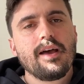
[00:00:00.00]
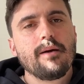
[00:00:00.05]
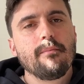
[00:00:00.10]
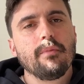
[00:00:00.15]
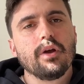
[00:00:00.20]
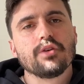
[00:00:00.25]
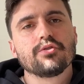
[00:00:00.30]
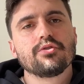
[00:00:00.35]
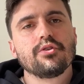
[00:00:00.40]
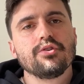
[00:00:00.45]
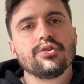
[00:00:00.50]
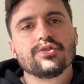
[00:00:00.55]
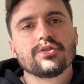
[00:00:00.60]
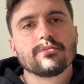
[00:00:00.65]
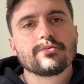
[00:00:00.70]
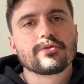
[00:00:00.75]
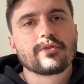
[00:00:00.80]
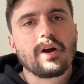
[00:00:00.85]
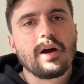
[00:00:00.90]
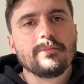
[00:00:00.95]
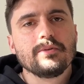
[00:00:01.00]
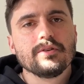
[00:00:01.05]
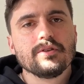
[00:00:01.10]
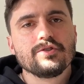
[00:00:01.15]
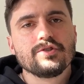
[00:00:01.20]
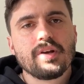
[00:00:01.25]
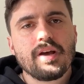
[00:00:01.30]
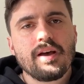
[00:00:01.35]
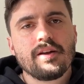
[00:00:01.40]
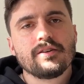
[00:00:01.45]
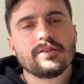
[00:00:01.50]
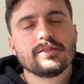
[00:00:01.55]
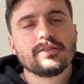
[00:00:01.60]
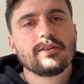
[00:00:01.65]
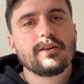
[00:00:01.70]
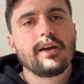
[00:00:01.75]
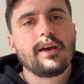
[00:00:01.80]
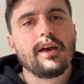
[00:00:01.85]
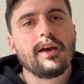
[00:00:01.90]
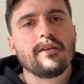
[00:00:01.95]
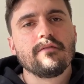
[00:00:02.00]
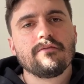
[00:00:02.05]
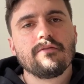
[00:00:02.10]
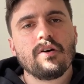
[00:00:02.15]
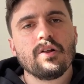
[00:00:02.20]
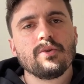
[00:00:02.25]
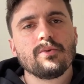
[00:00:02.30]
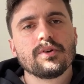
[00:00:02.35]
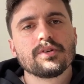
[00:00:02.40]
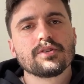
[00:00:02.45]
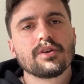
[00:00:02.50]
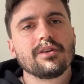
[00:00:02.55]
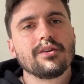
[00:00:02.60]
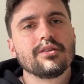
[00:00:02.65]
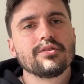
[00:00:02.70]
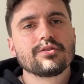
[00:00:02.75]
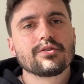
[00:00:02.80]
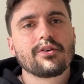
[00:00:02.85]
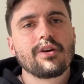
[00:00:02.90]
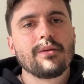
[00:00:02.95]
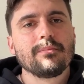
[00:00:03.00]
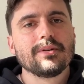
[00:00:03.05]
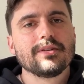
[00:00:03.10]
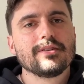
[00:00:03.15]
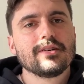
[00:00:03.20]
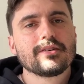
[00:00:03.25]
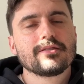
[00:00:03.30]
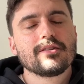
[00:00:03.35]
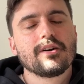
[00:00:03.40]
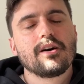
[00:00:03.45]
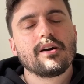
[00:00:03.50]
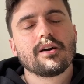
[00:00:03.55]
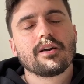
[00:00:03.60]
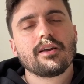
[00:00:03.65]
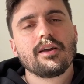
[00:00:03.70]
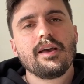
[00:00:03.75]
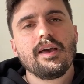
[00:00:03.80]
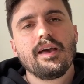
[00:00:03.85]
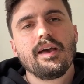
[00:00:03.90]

Make sure you subscribe to the channel and follow us on Instagram and TikTok